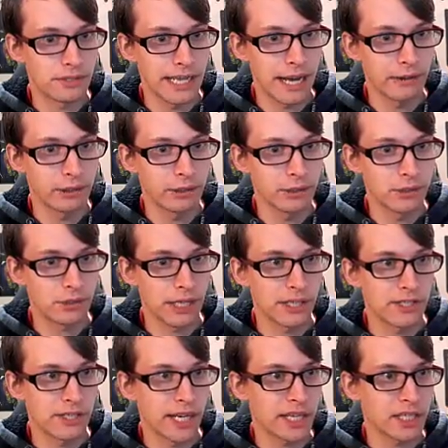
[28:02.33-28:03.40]
downhill
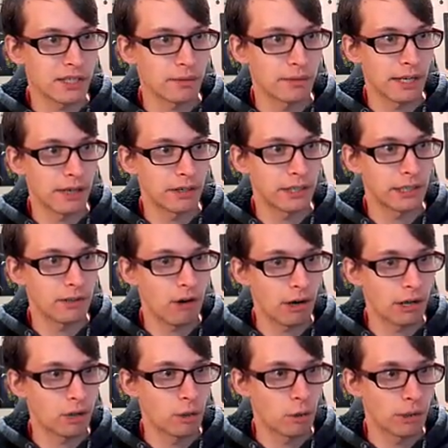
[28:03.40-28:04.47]
straight section without any
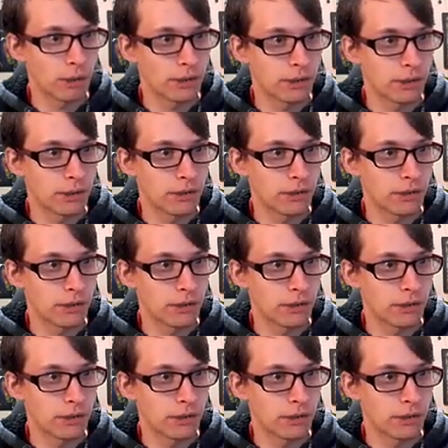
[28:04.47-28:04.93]
hard corners.